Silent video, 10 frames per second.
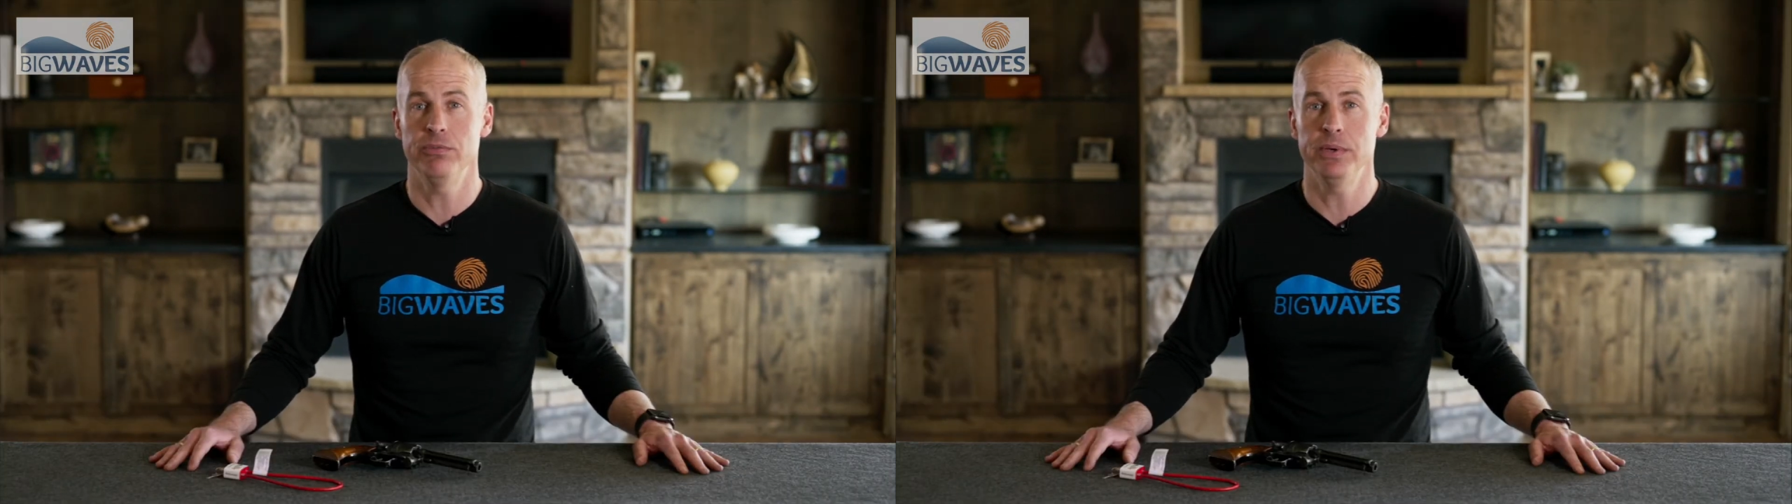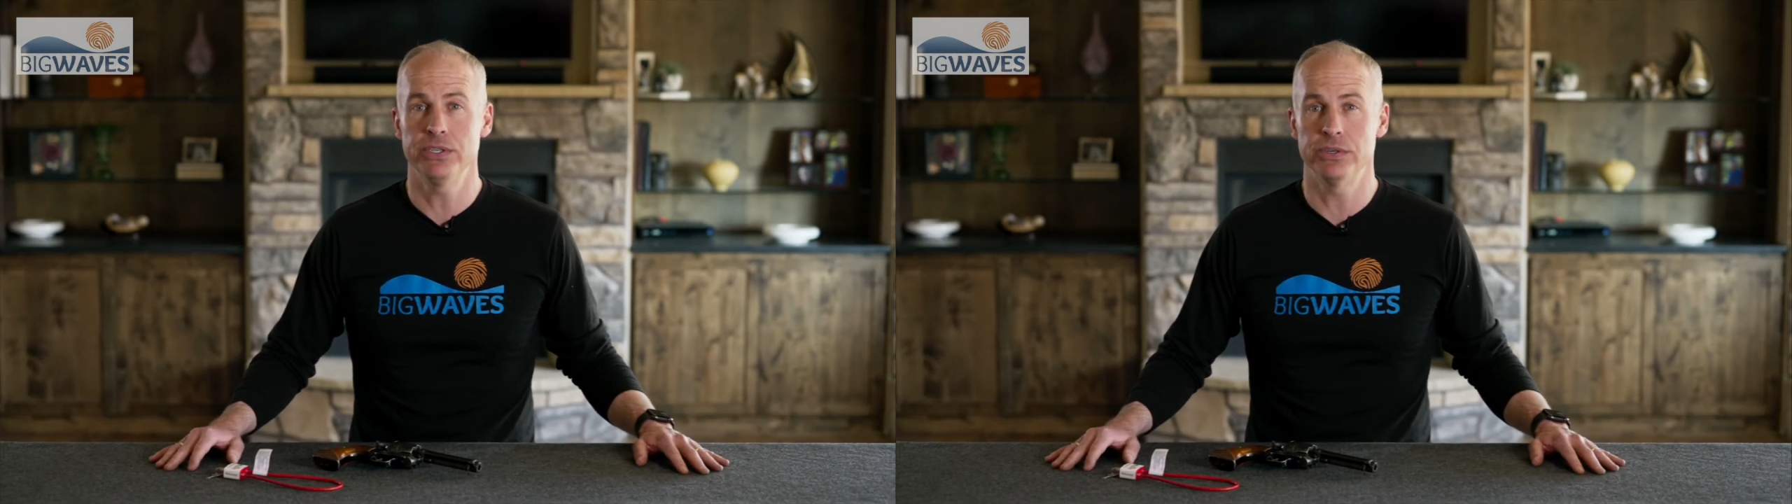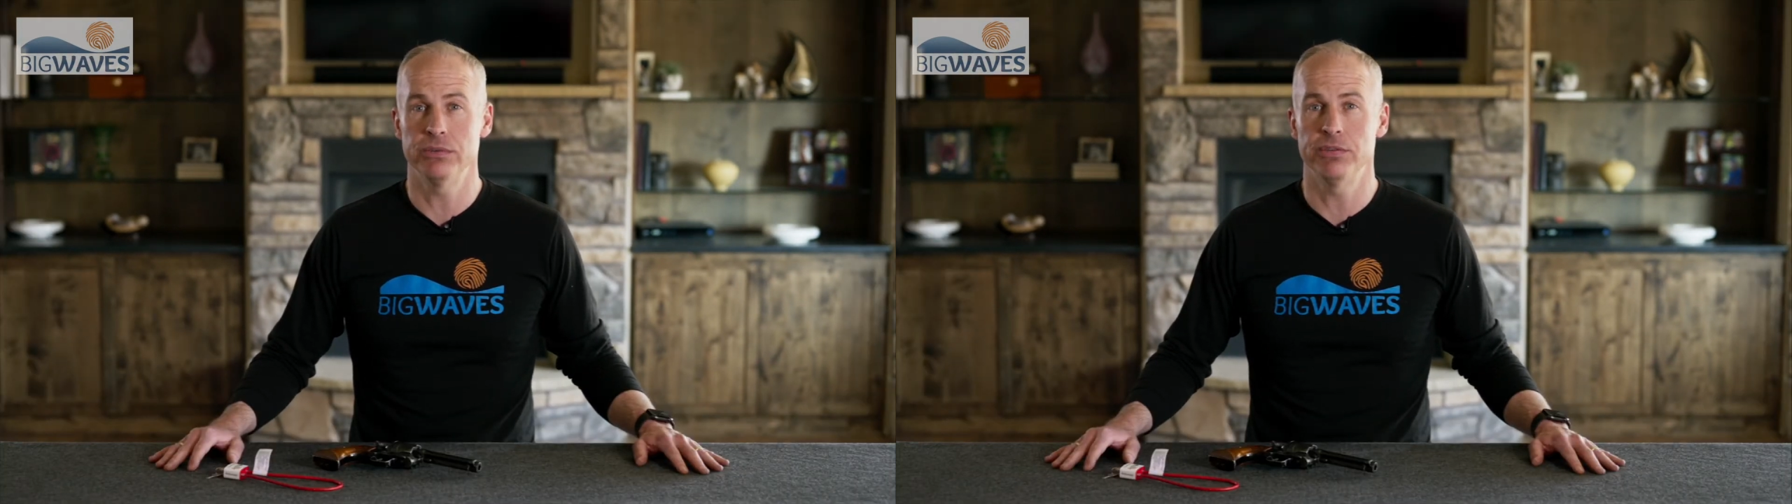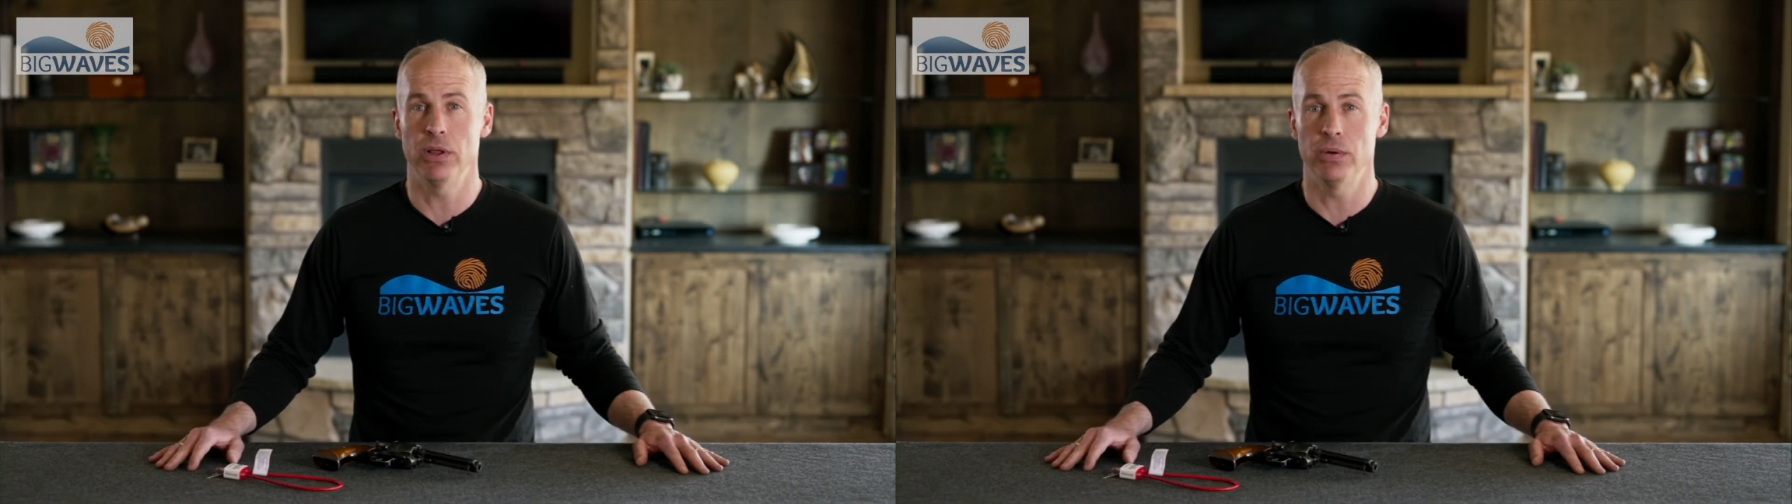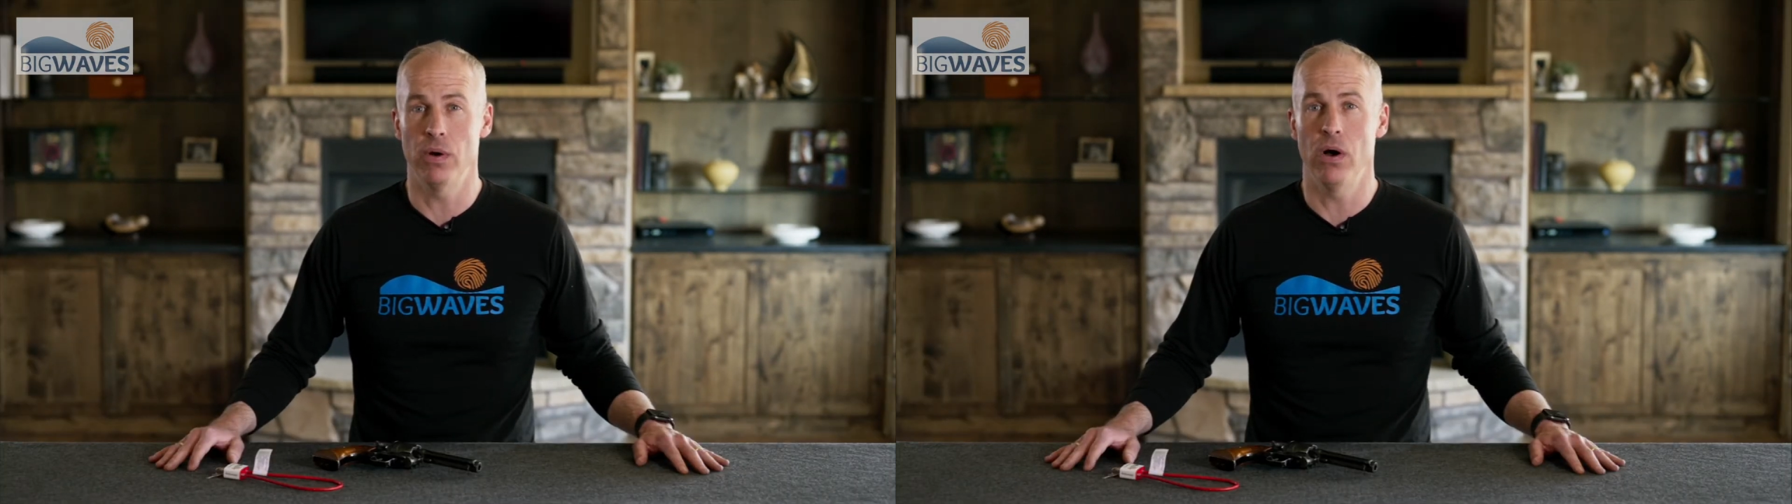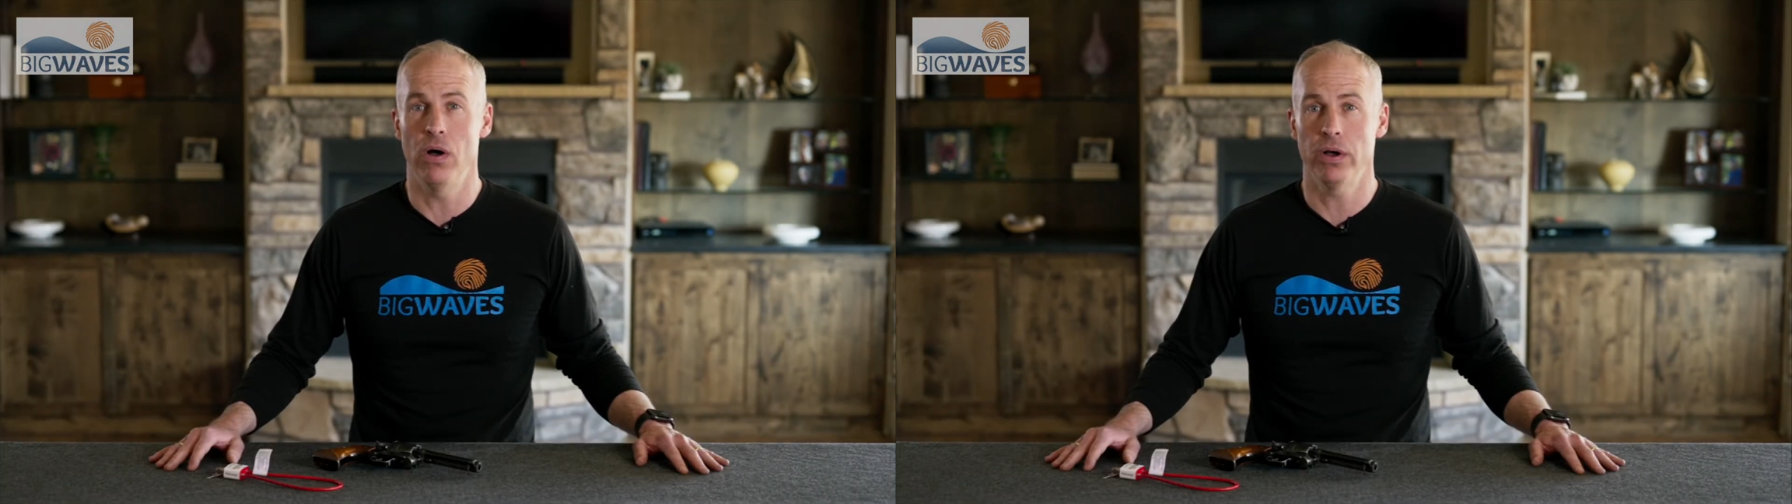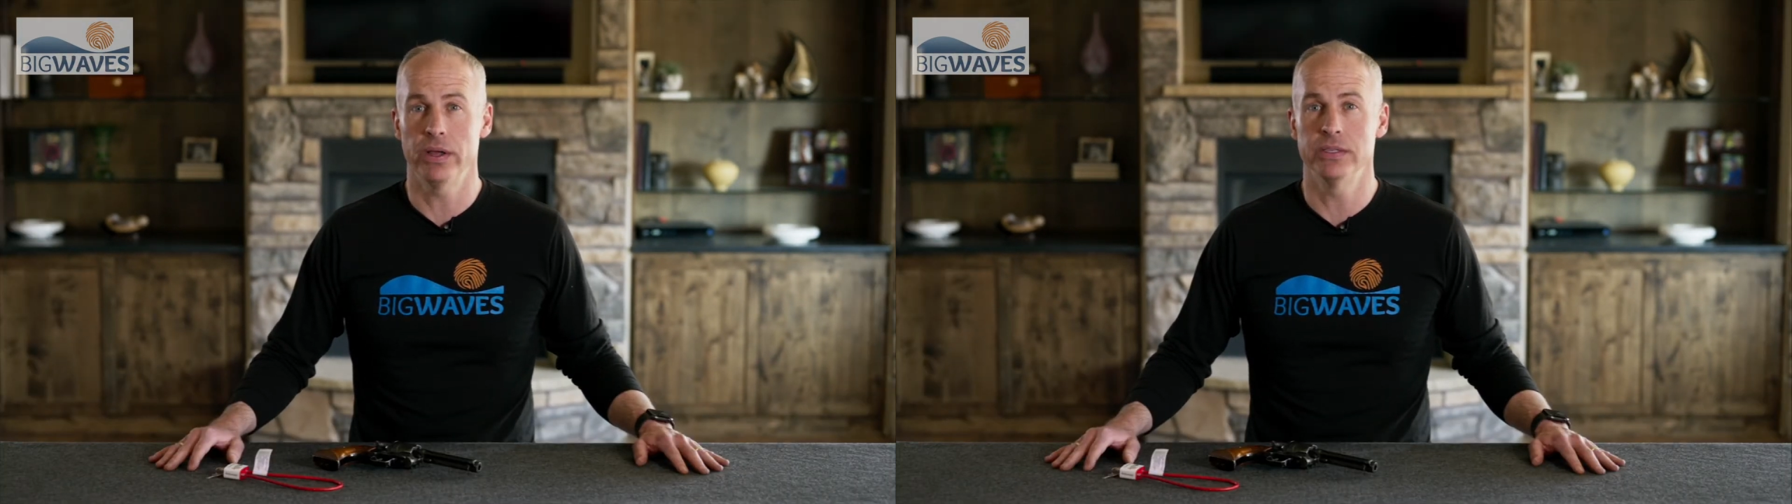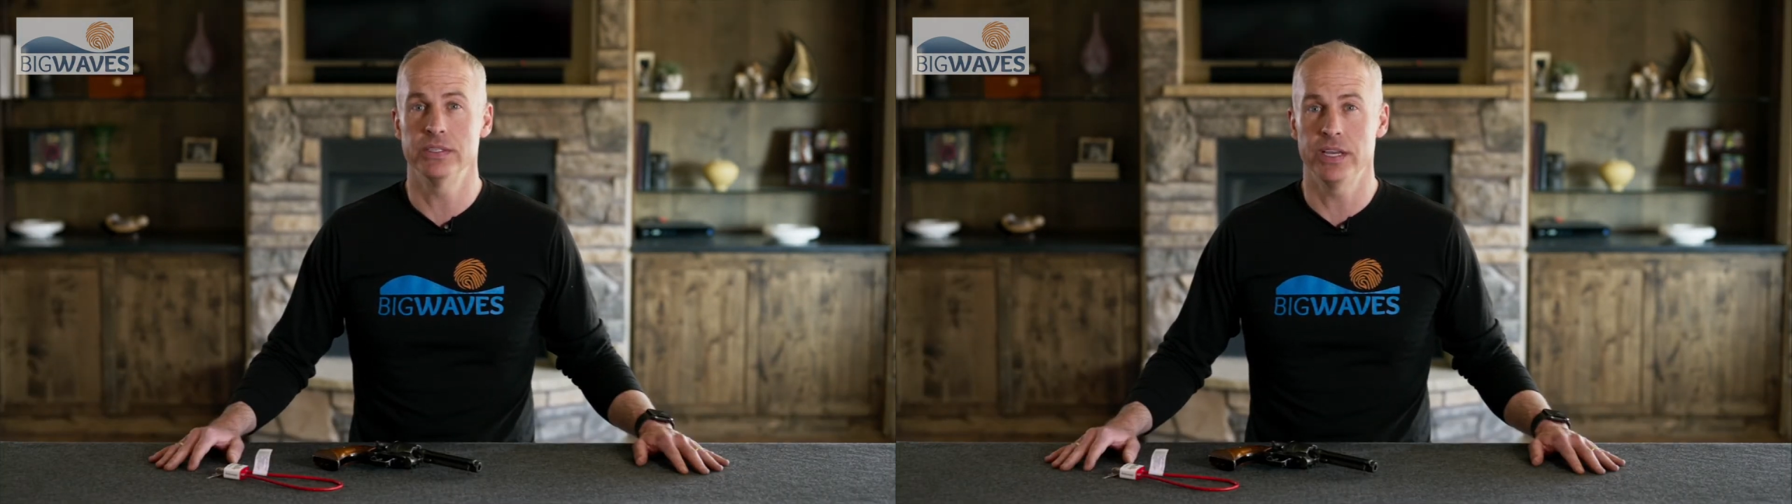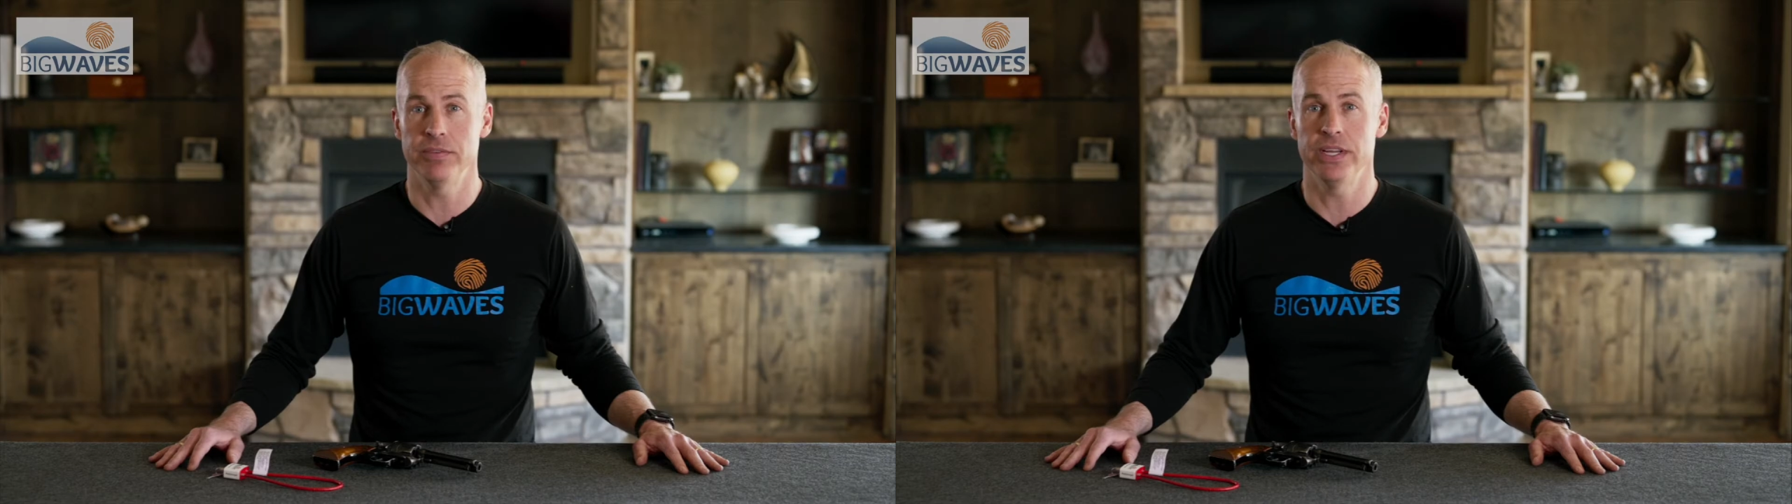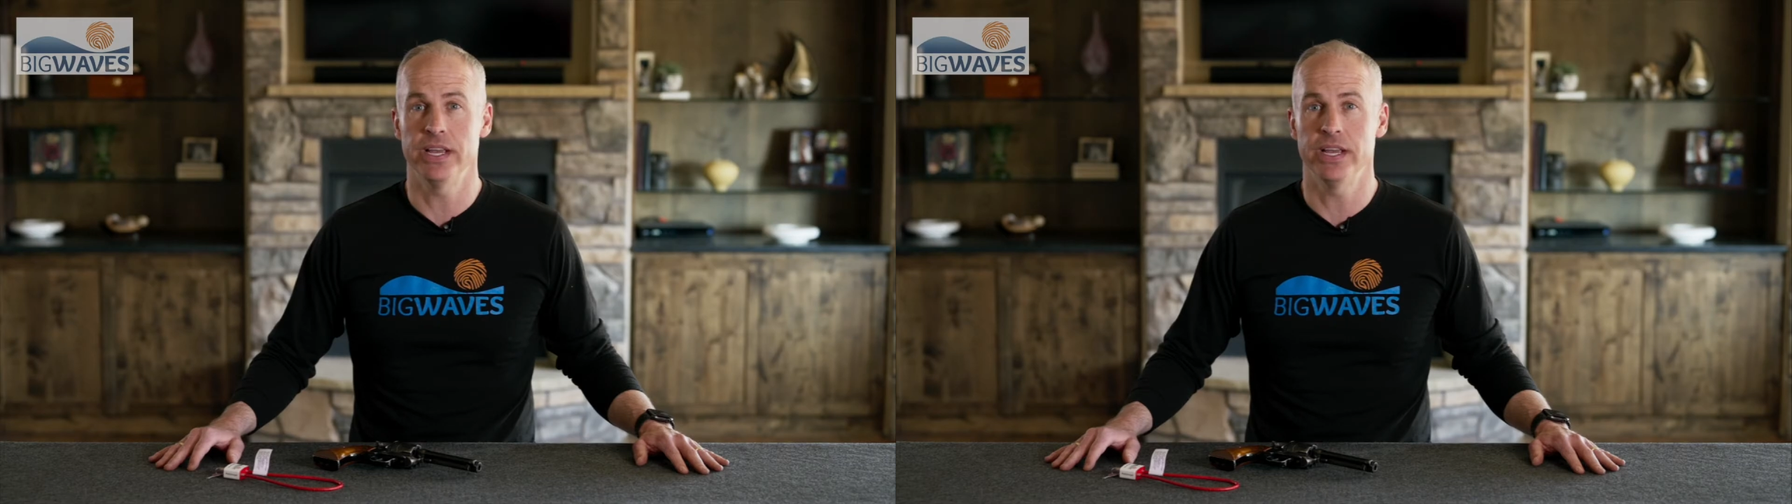be sure to follow all gun safety